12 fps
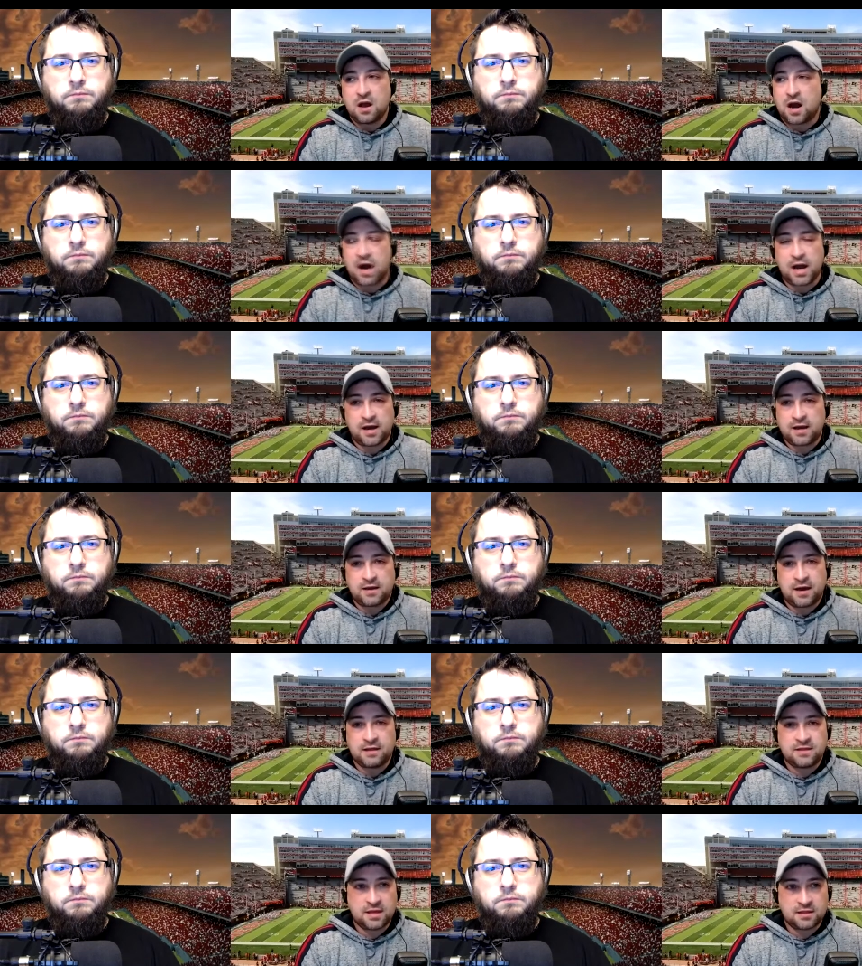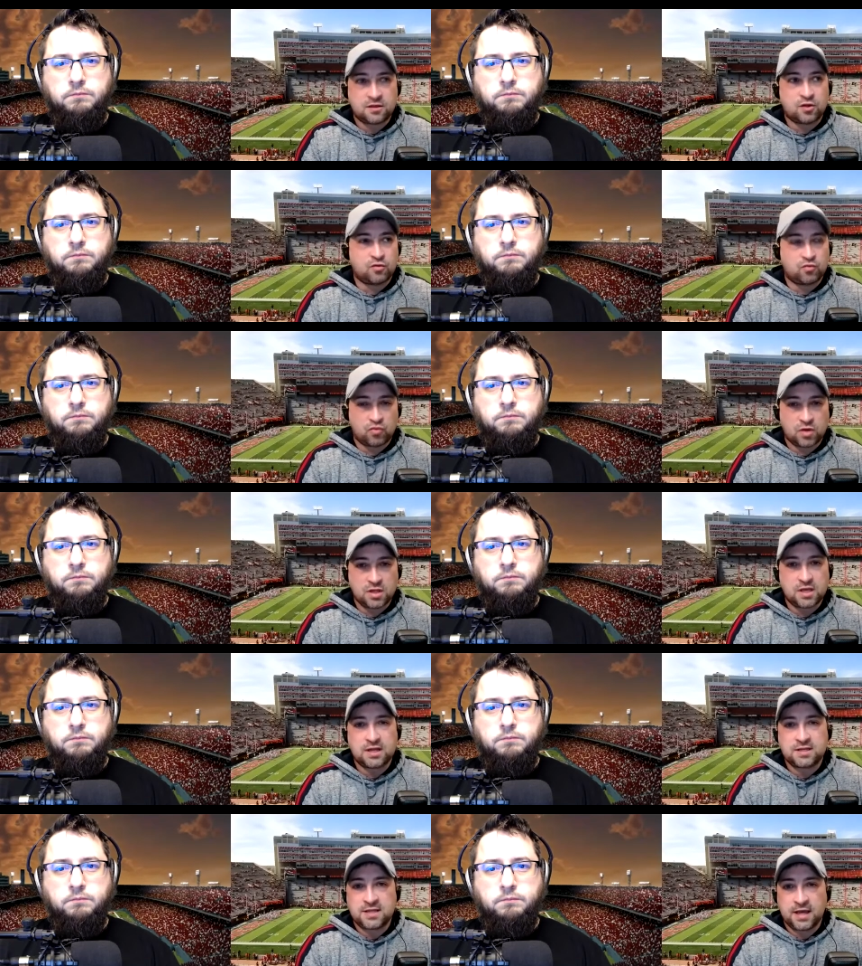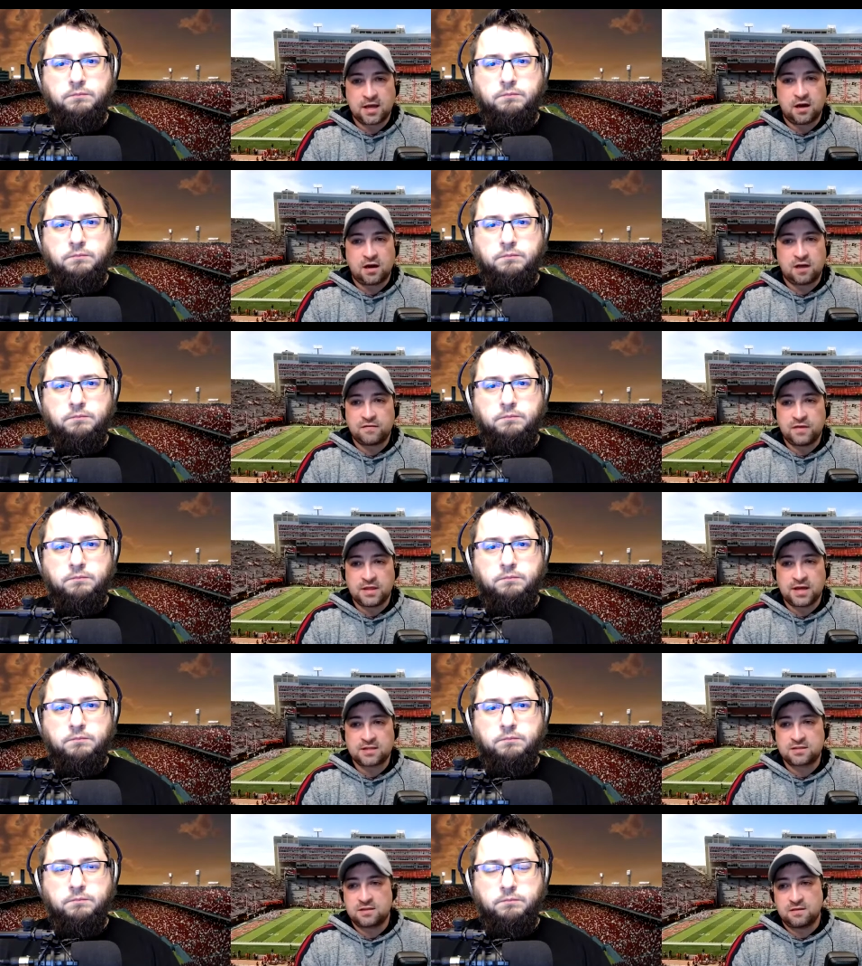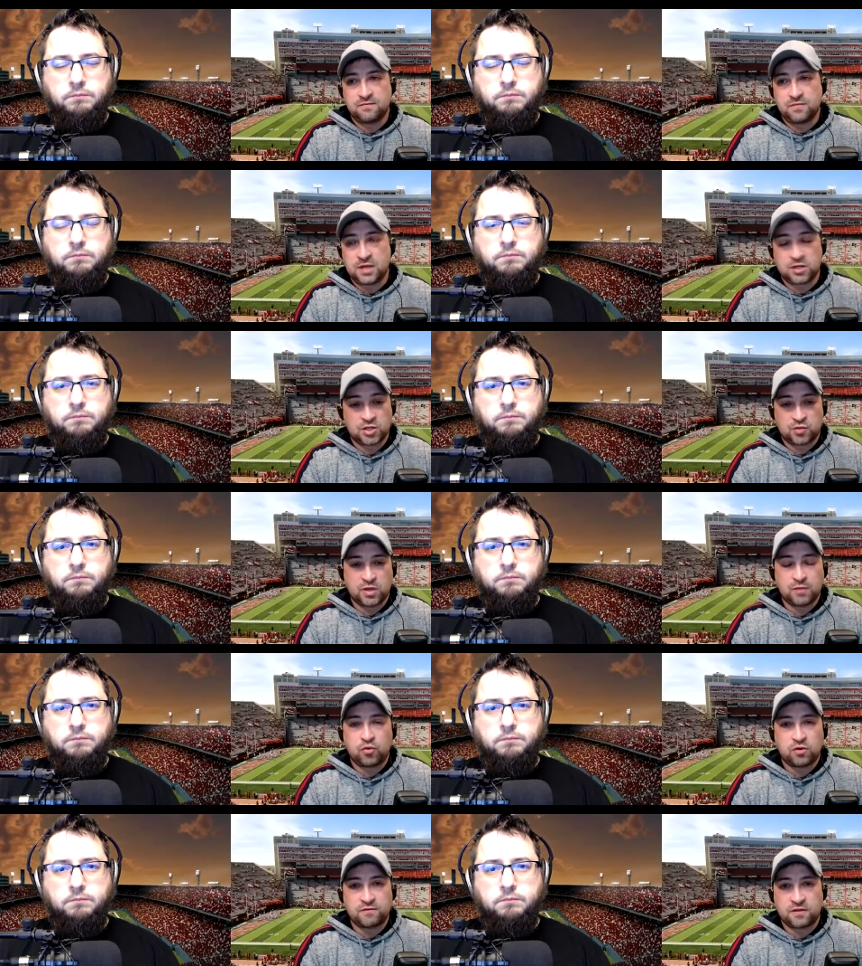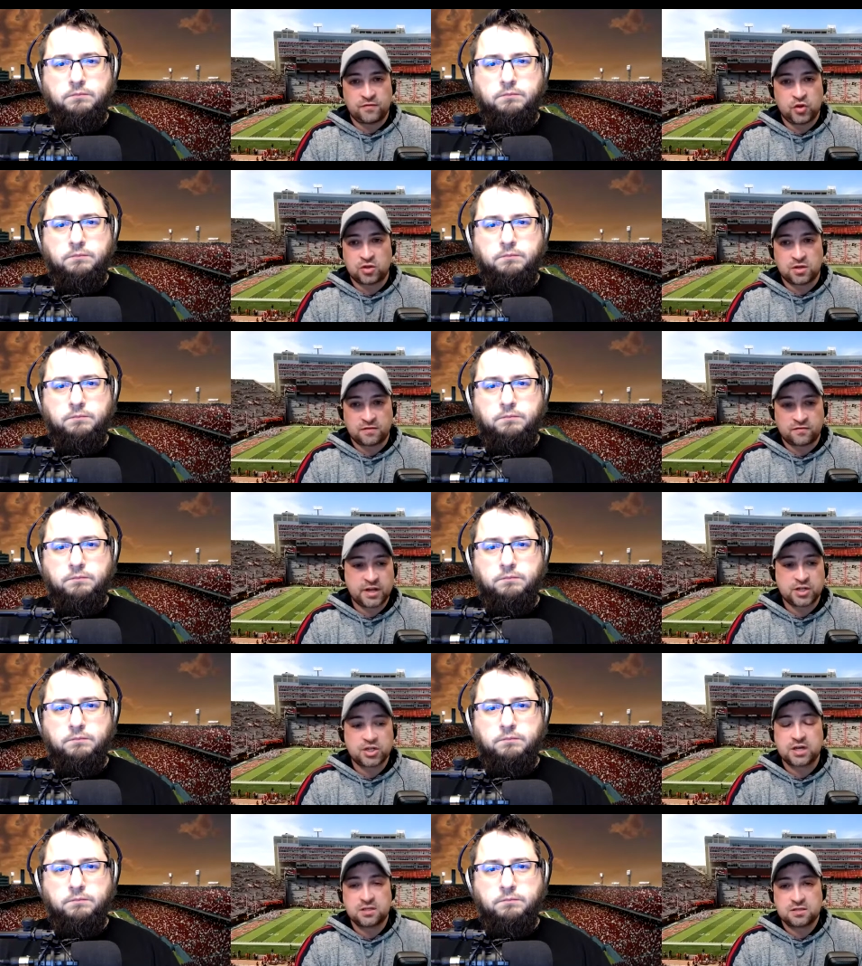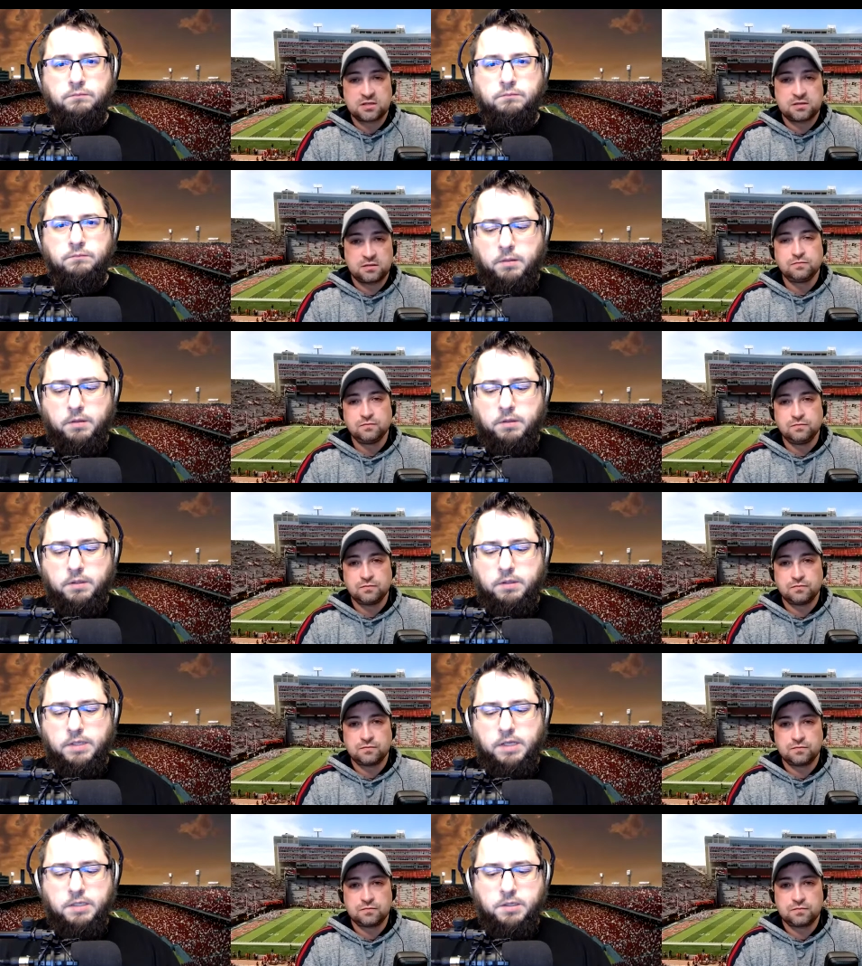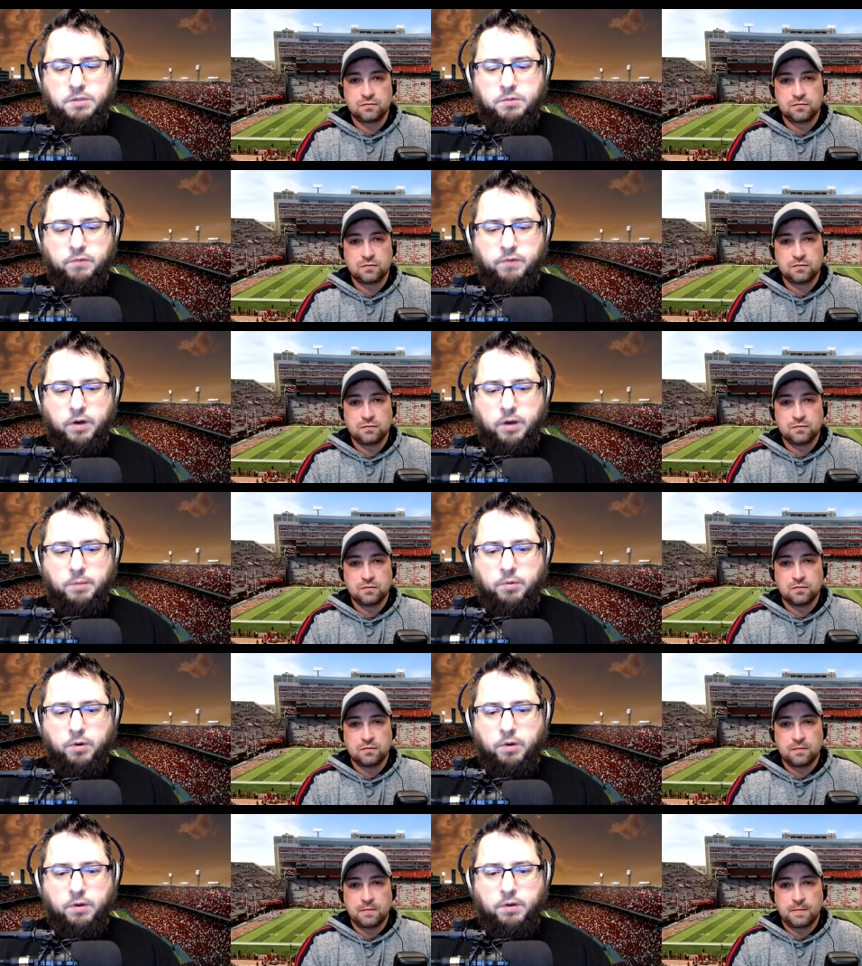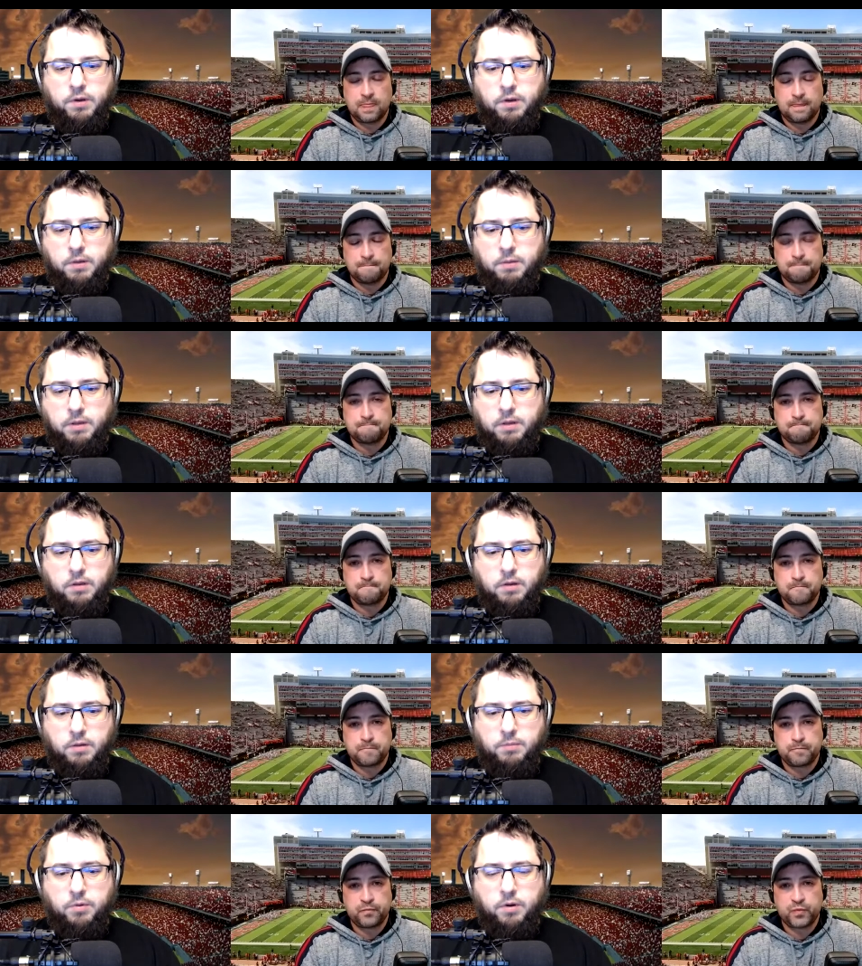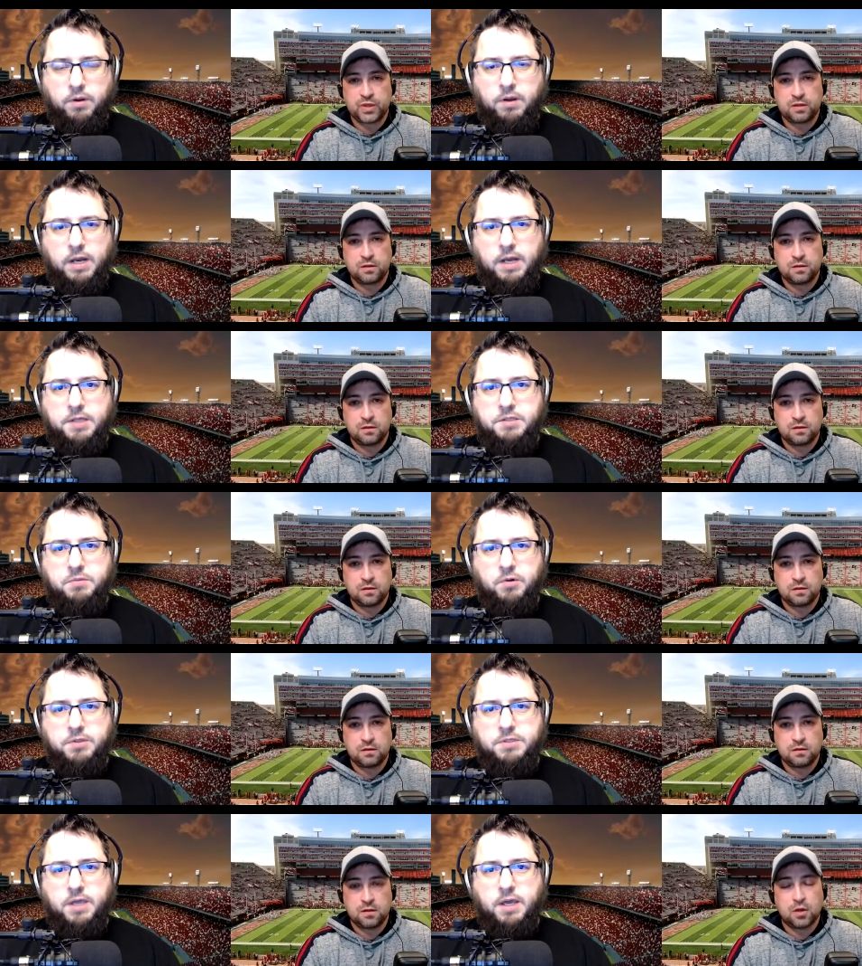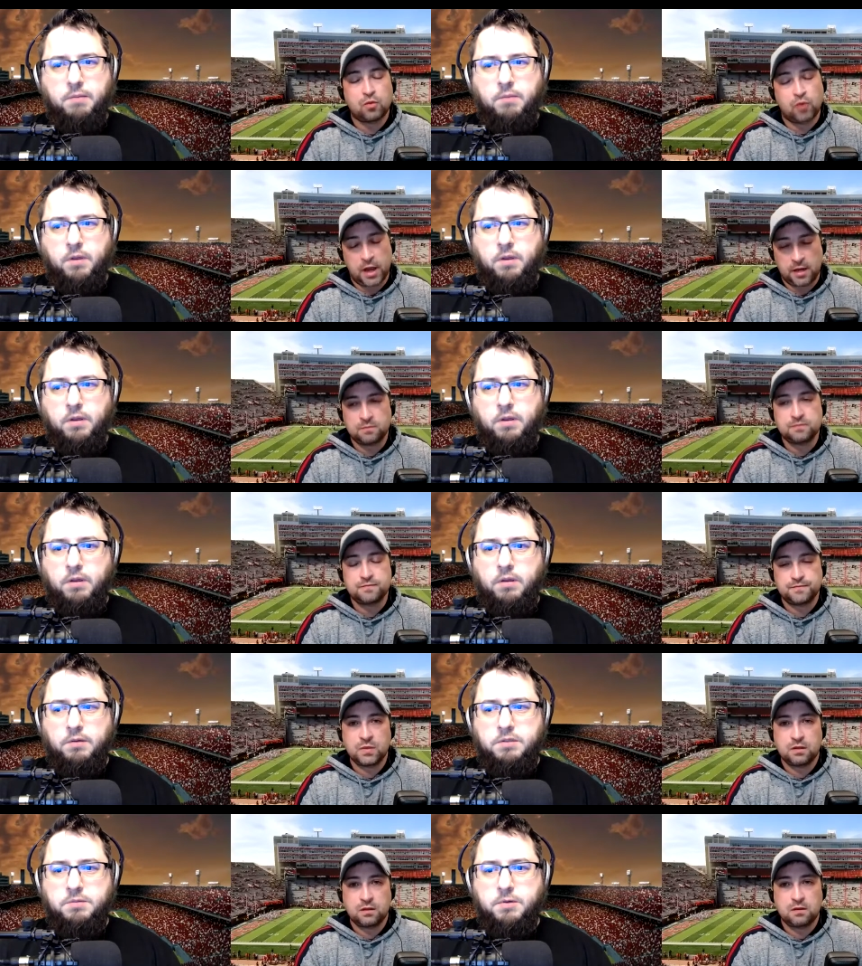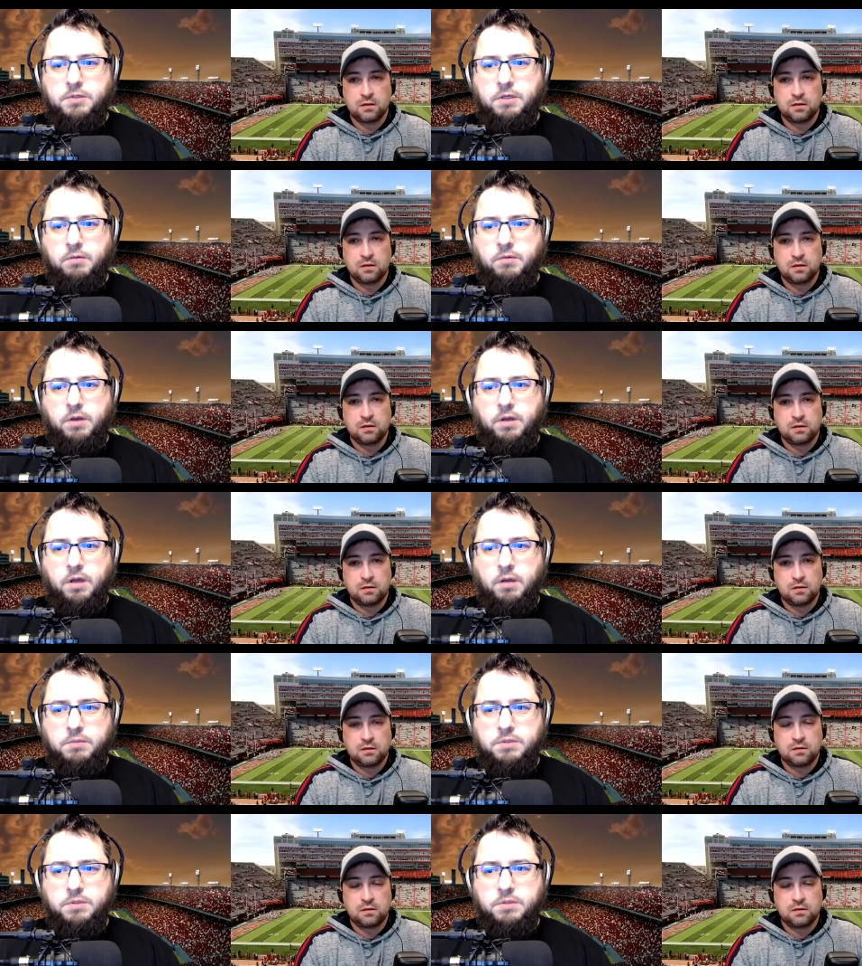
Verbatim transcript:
Speaker 1: I, I think they're really going to take off, and that's mm. that's just really important for the future of the franchise.
Speaker 2: The details were very important. I mean, they're important in any sports game, right? Especially when it comes